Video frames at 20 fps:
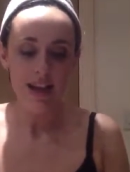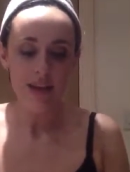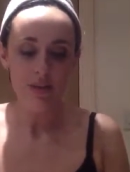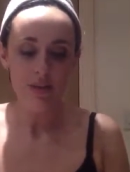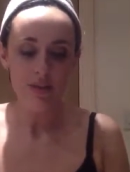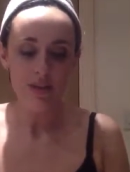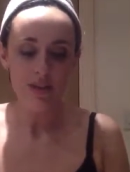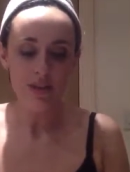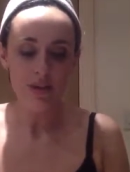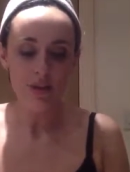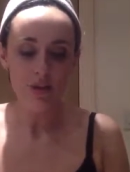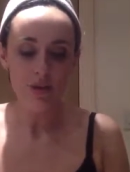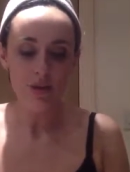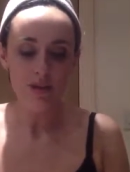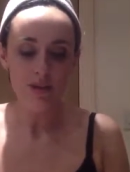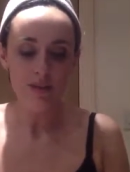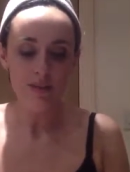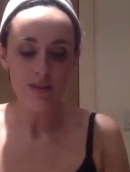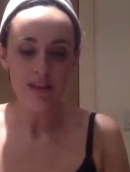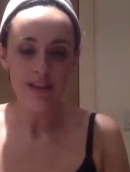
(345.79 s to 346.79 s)
would
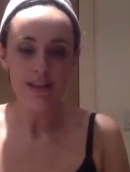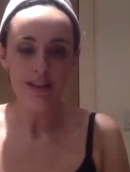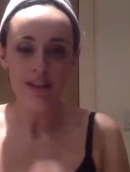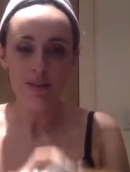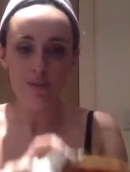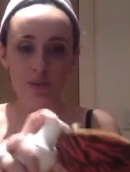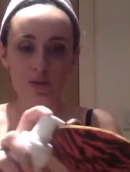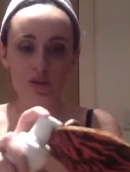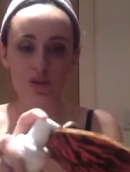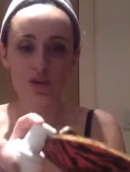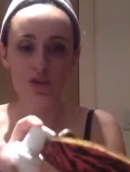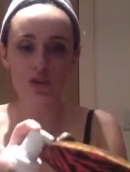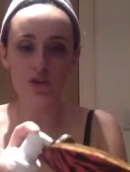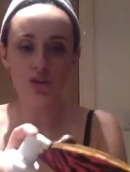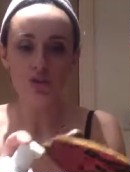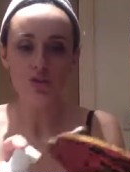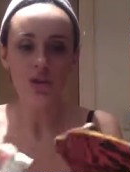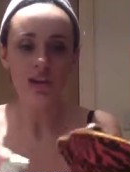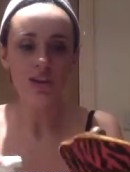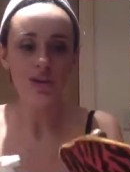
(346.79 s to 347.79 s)
automatically put it
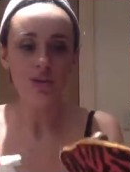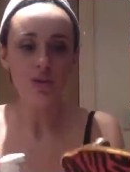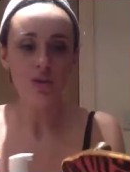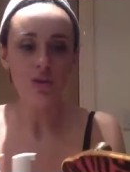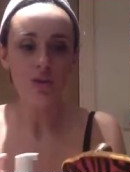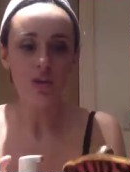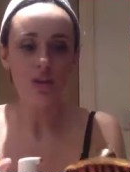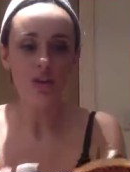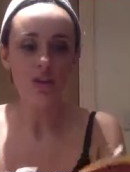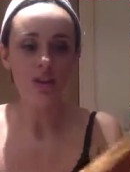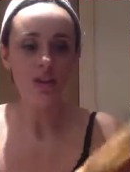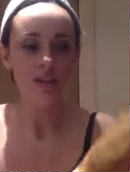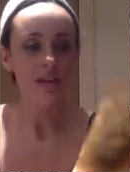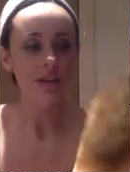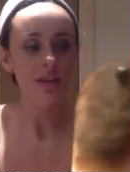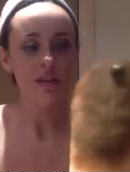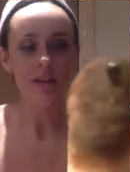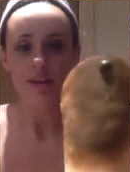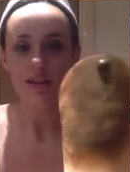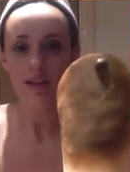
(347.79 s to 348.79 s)
straight on
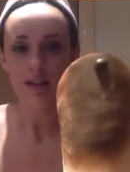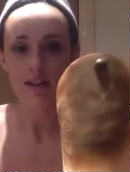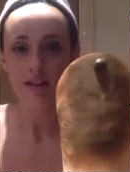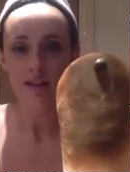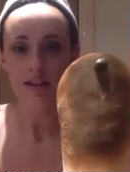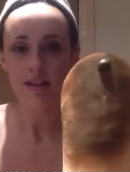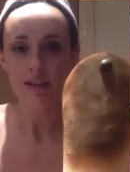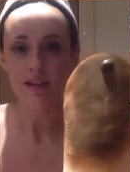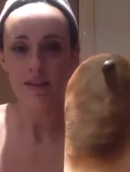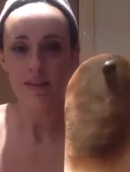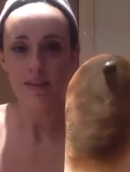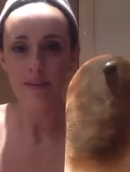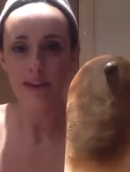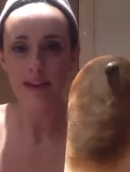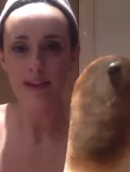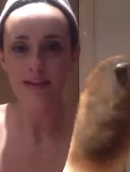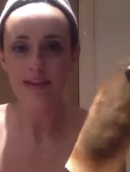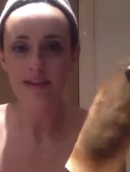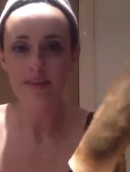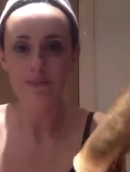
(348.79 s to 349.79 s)
the mitt.
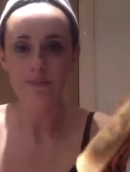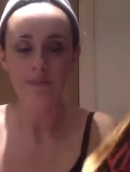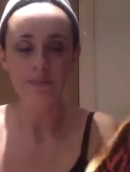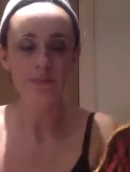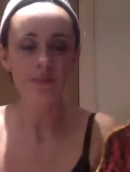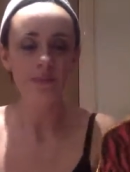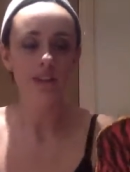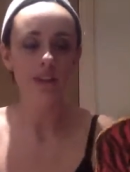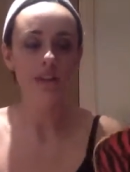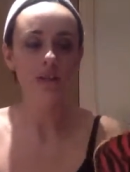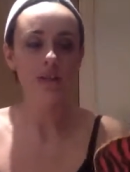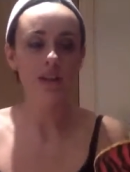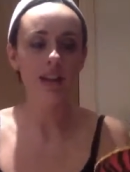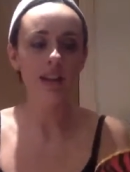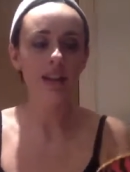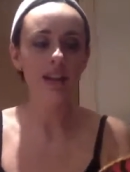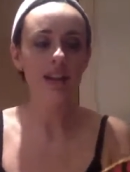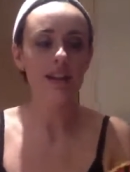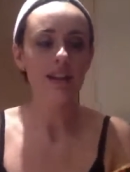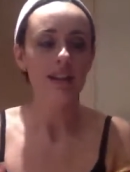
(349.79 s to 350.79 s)

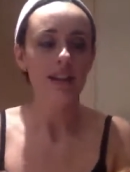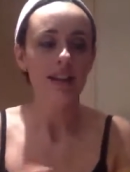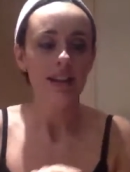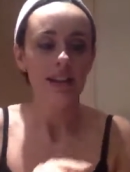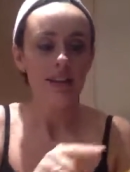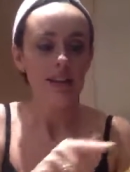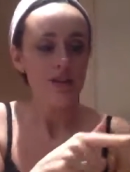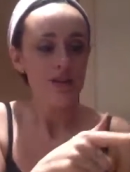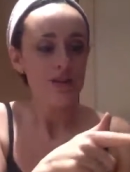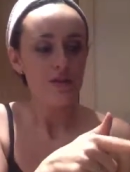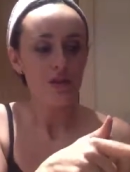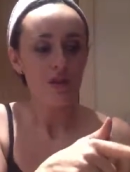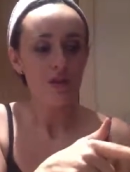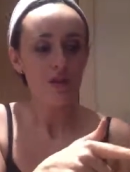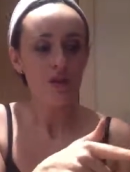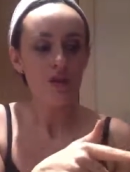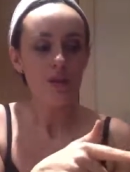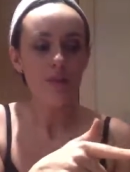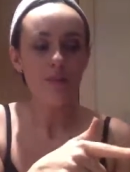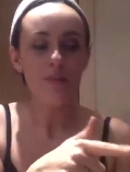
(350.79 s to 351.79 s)
Okay, so you've got
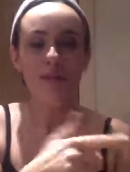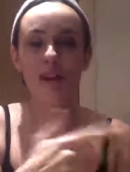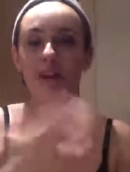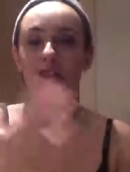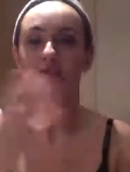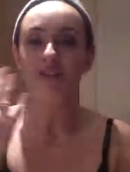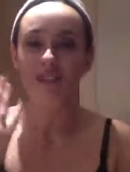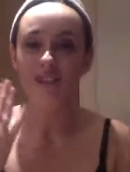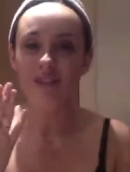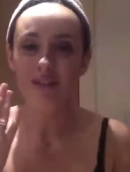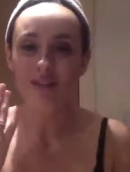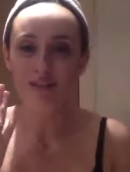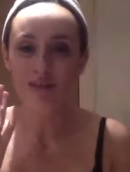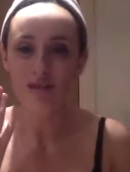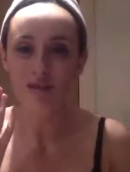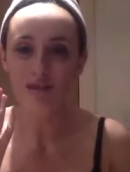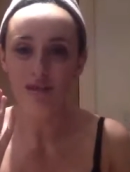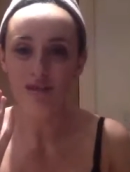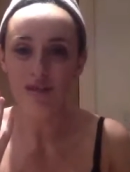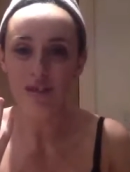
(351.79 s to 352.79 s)
it on the mitt rather than
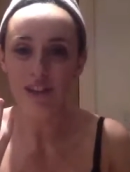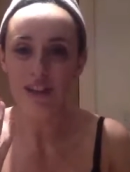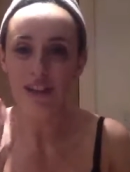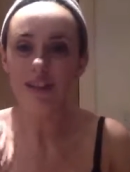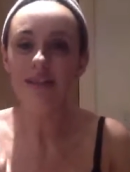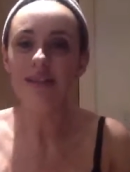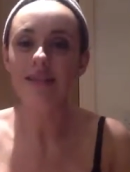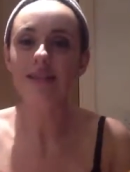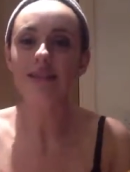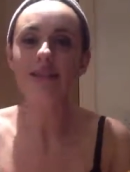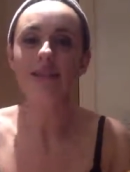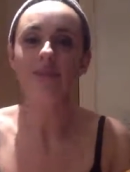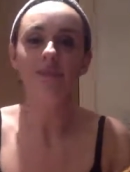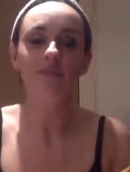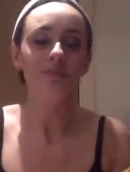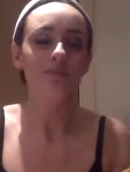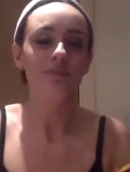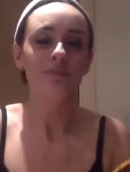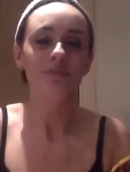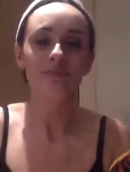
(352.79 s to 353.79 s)
on the face,
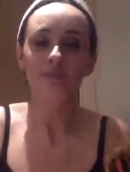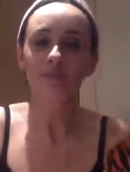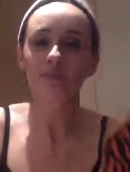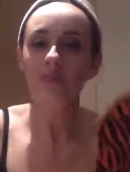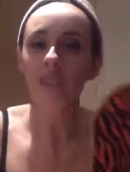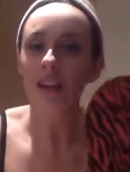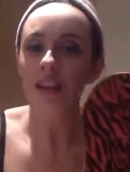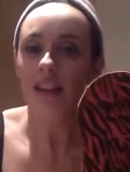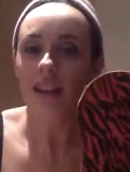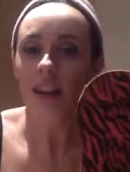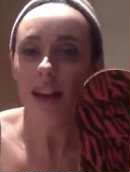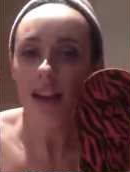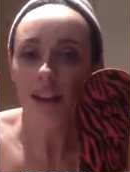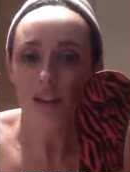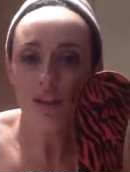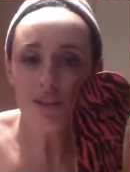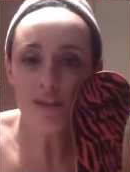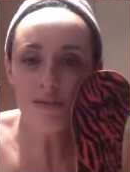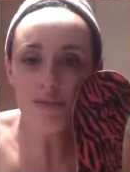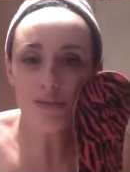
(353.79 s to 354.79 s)
and
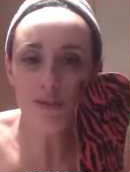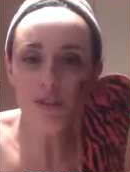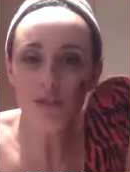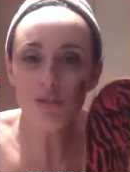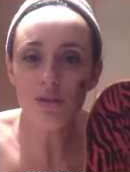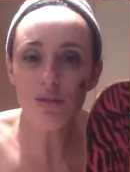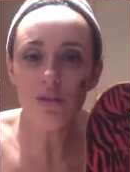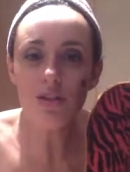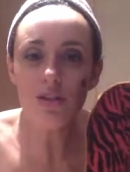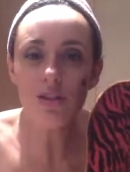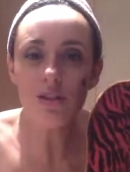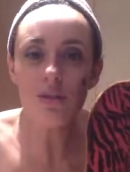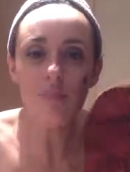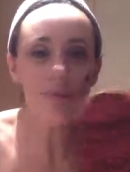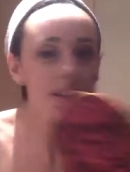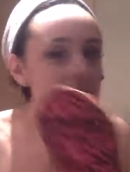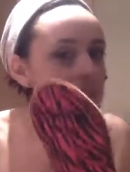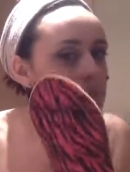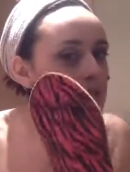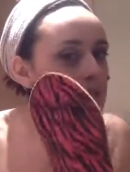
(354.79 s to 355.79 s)
you just have to make sure that you're
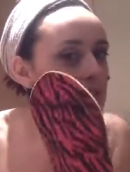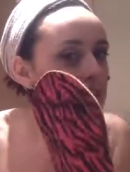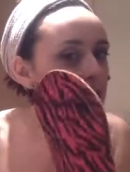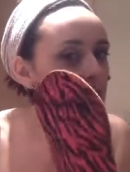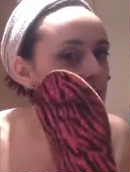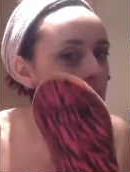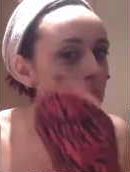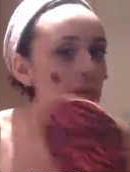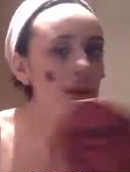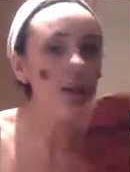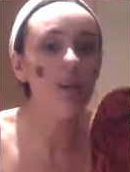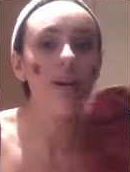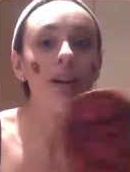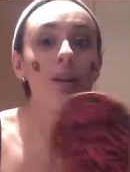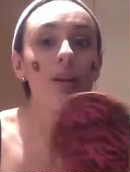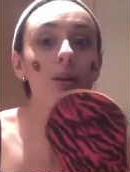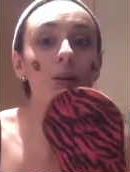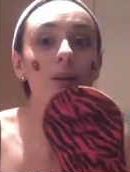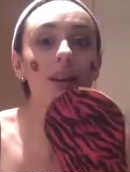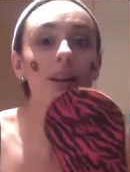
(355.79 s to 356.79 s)
blending it in well
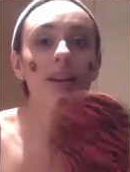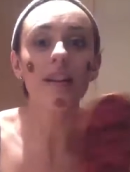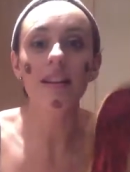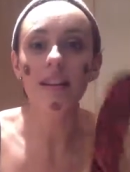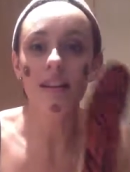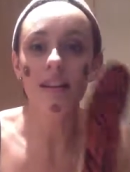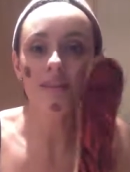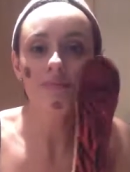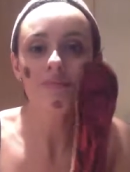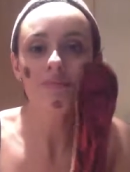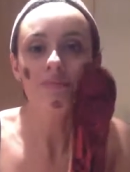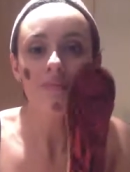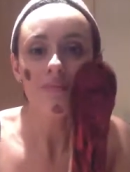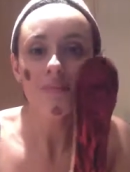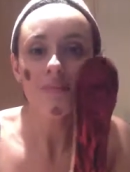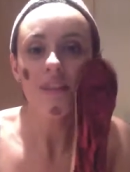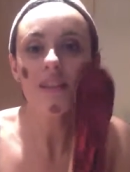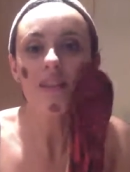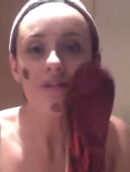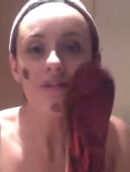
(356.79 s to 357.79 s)
and quickly.
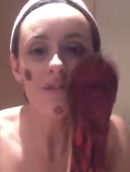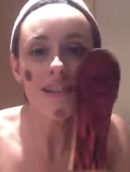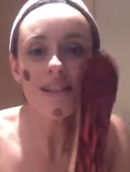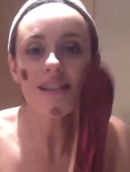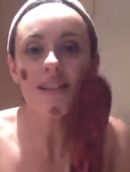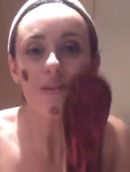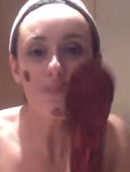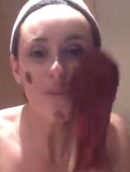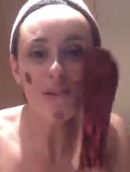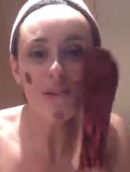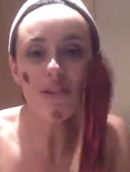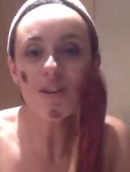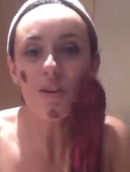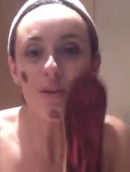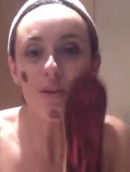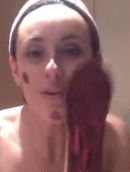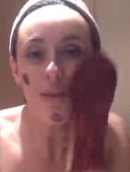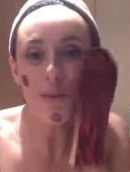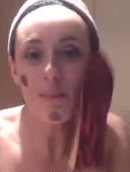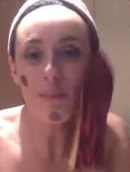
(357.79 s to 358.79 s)
And the reason I put it
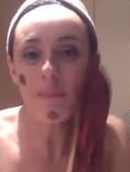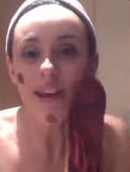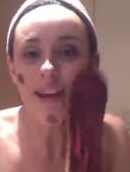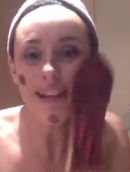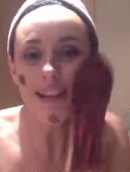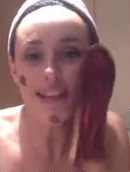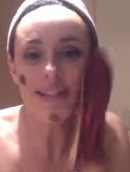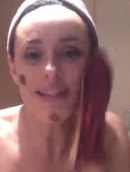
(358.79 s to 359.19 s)
on the mitt